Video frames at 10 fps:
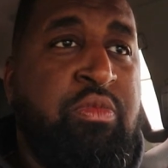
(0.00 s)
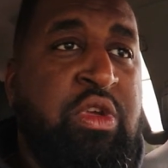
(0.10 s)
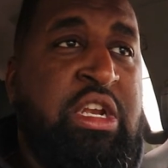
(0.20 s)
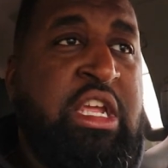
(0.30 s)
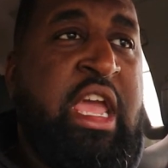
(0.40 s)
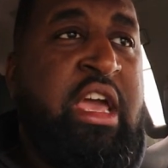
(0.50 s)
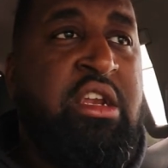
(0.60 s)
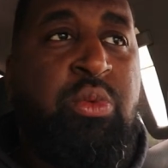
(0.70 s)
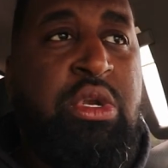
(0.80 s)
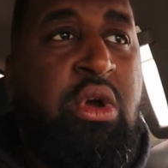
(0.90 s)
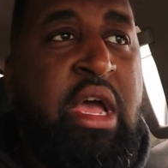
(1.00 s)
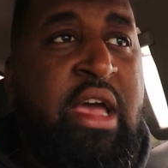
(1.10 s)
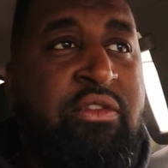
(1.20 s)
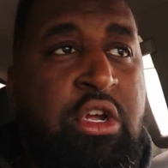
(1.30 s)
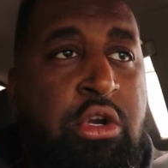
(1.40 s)
in the county, we don't
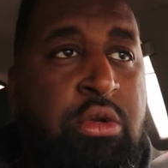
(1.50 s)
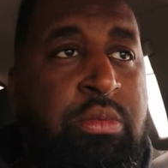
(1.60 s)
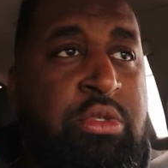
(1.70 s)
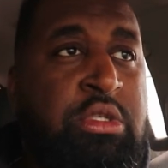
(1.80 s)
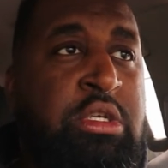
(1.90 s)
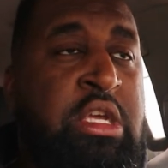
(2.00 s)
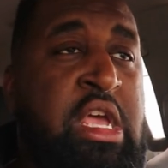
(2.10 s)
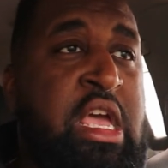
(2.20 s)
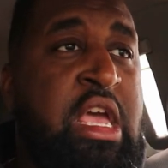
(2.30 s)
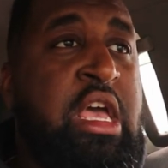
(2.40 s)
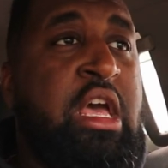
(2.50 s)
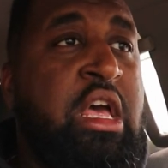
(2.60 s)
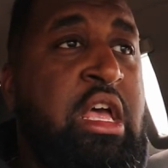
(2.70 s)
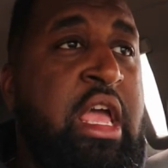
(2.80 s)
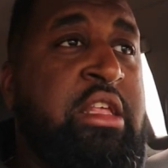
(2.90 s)
have curbs.
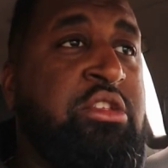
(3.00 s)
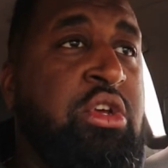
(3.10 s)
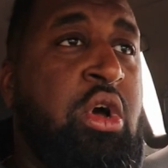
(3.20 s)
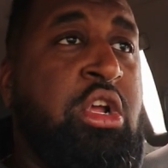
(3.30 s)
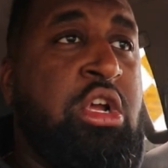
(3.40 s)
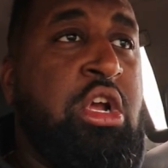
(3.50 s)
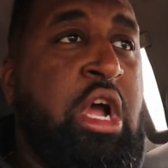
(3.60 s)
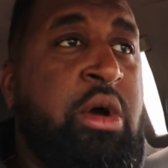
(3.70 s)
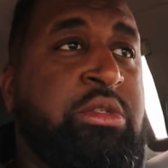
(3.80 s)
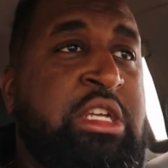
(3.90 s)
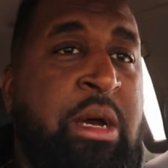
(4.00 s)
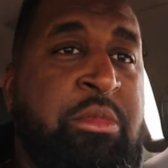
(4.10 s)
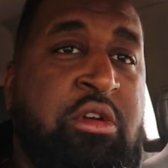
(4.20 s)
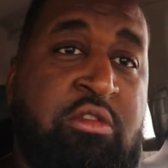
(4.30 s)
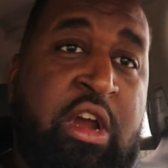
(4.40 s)
And so I was
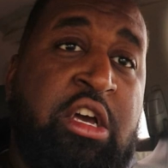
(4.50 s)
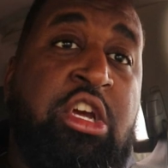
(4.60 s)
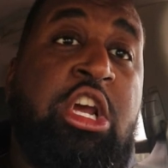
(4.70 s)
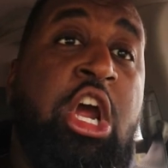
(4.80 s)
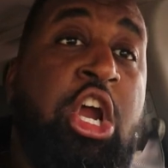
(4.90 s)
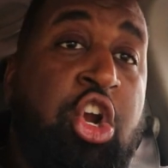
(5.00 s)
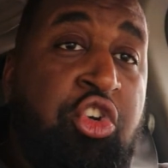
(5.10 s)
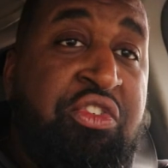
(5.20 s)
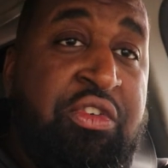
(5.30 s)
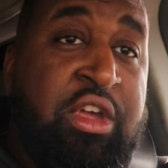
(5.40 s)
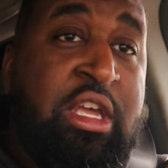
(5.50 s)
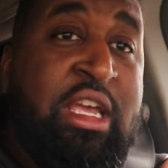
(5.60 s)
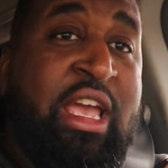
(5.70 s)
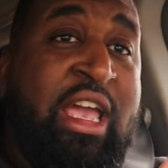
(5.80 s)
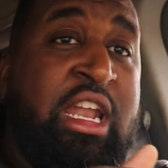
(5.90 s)
coming around a curve,
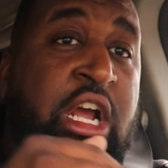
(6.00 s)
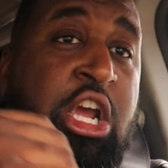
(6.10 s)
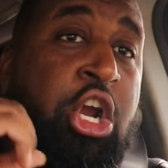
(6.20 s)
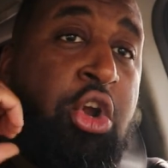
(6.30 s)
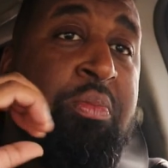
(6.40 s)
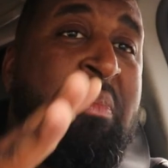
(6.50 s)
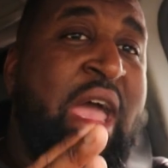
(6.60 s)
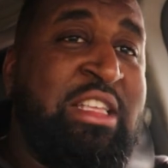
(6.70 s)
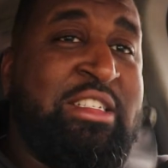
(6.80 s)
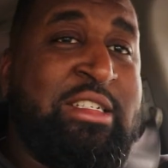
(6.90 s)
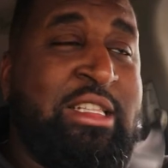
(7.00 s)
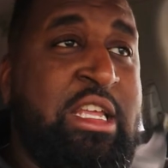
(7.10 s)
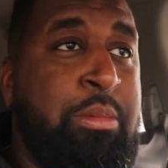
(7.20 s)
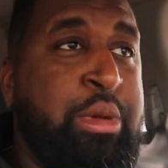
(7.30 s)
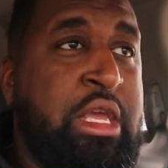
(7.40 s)
and a curb
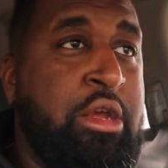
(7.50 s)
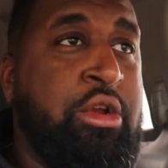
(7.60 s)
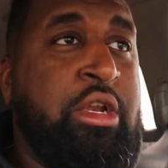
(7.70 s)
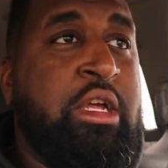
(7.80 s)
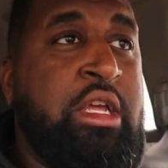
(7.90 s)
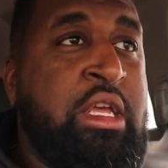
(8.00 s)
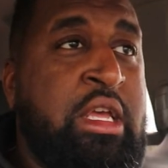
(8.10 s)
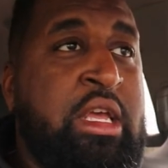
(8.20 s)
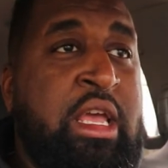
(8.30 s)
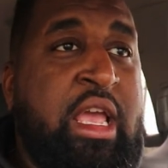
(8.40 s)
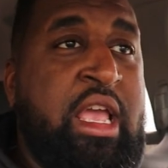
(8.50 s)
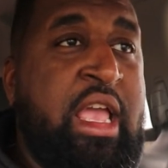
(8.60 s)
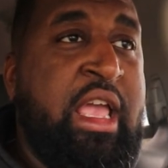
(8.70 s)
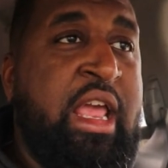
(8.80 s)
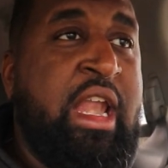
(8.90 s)
magically appeared.
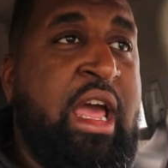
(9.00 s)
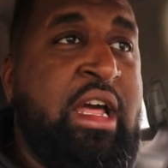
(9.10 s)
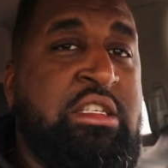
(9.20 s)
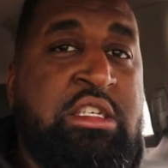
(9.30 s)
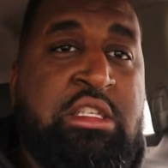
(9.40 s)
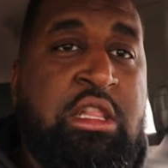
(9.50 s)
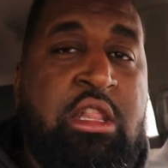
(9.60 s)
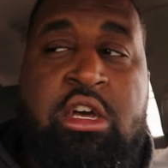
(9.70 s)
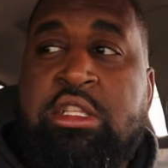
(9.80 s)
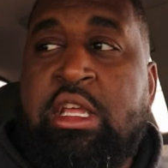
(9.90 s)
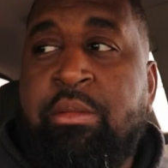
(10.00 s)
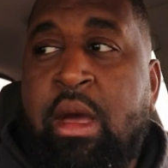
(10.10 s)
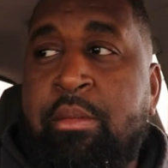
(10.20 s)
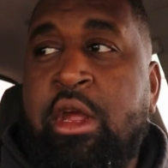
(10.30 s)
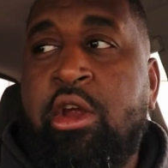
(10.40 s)
And I just looked in
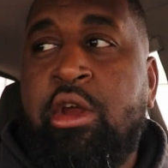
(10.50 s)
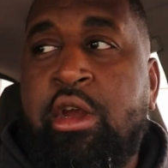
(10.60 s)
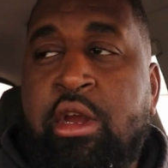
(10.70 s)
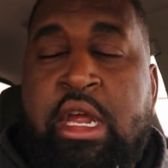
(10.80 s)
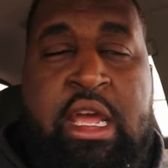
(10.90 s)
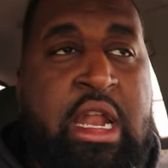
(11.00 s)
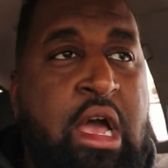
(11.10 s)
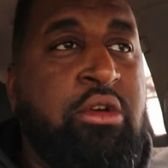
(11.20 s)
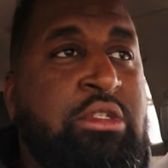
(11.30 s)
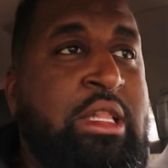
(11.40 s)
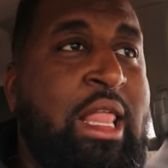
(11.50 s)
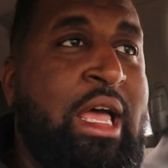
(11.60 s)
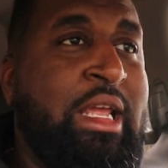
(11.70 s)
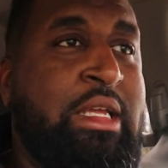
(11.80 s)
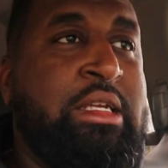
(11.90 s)
my mirror, and I was
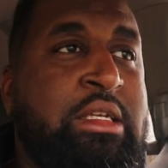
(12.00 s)
like,